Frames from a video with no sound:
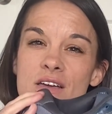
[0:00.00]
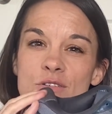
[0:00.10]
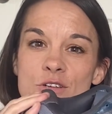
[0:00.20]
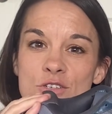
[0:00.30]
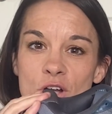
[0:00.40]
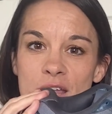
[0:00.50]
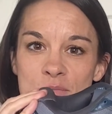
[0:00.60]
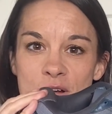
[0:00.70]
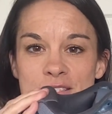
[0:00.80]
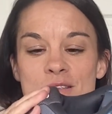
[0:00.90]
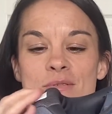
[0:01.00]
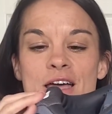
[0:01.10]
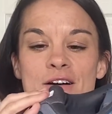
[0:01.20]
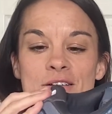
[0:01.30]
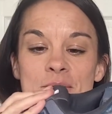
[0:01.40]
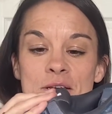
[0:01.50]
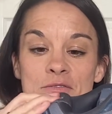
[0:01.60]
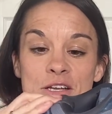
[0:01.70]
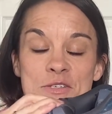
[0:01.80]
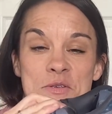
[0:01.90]
When you try to press them down, I mean,
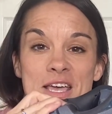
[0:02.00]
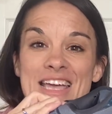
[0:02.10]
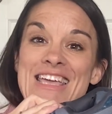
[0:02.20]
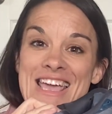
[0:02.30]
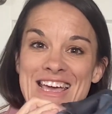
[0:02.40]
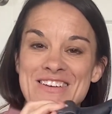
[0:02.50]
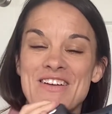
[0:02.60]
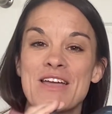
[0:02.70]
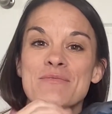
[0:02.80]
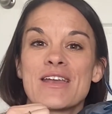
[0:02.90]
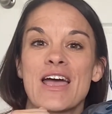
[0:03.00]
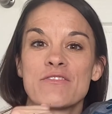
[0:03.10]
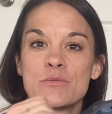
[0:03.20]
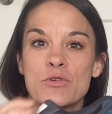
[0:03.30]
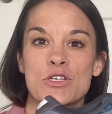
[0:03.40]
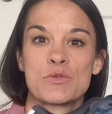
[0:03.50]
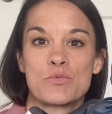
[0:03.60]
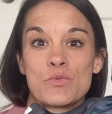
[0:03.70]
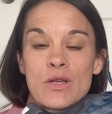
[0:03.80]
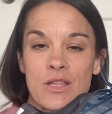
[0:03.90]
eventually I can, right? But I have to push
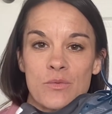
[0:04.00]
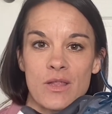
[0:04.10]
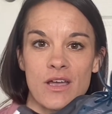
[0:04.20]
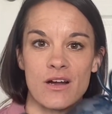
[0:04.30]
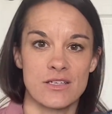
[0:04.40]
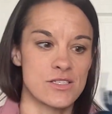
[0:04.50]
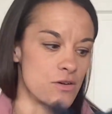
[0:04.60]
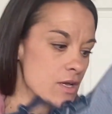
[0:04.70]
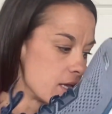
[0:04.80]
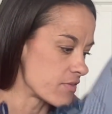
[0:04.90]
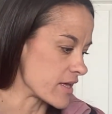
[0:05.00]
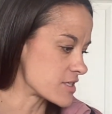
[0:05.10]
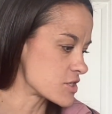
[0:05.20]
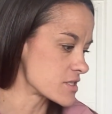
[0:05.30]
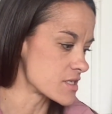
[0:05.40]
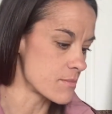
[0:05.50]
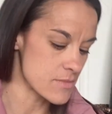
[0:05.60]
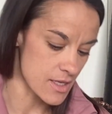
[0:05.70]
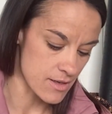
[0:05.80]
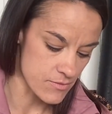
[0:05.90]
really, really hard. So that's just
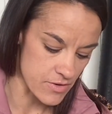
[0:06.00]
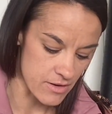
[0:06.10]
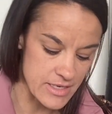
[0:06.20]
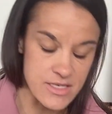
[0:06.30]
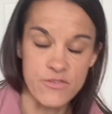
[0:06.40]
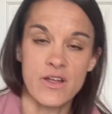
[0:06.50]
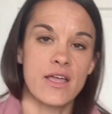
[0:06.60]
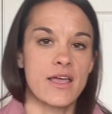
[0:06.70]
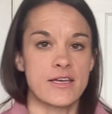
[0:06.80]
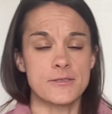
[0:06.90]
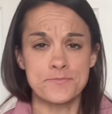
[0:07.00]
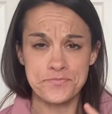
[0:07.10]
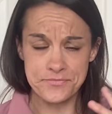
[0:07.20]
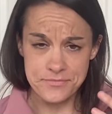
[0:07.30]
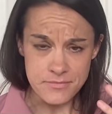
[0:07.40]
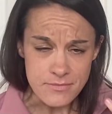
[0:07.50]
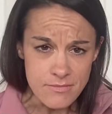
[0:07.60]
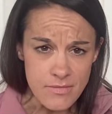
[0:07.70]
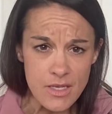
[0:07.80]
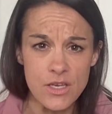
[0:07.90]
something very different, and
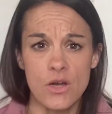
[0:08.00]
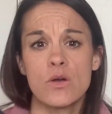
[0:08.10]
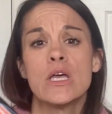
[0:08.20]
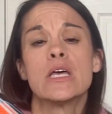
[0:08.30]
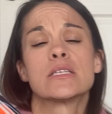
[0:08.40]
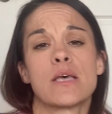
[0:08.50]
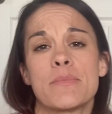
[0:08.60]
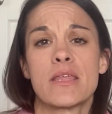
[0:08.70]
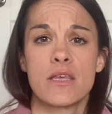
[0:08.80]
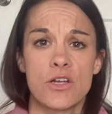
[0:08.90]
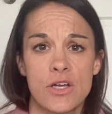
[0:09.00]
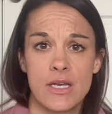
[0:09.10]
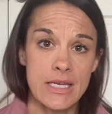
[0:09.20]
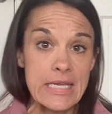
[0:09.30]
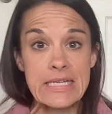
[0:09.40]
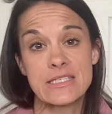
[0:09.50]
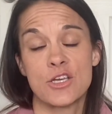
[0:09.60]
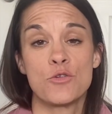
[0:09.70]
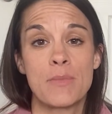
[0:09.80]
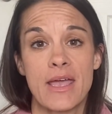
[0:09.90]
you know, something that you're going to need
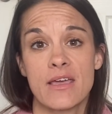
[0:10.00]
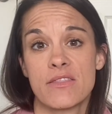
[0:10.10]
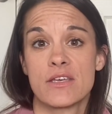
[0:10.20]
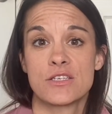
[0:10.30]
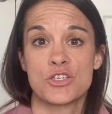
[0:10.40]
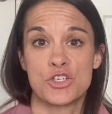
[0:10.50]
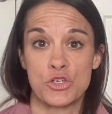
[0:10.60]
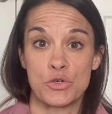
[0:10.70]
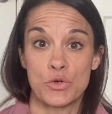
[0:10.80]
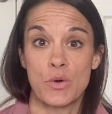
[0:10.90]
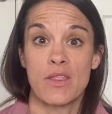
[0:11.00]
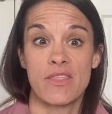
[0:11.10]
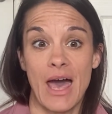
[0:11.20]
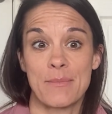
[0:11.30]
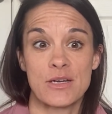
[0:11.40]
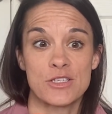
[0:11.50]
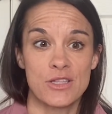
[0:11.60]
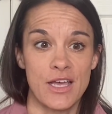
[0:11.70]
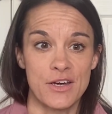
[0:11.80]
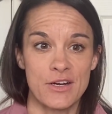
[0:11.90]
to make this shoe that much
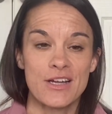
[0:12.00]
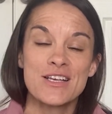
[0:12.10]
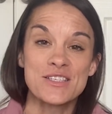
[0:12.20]
lighter.